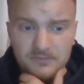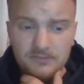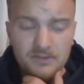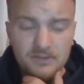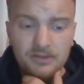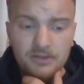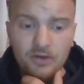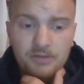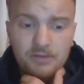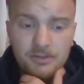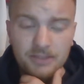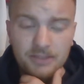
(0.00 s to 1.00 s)
A lot of people
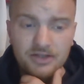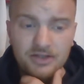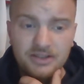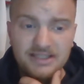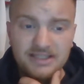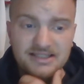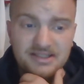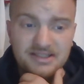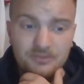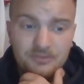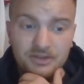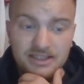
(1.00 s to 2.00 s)
might not think this is
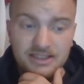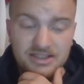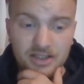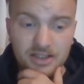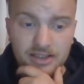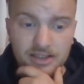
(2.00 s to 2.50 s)
really exciting.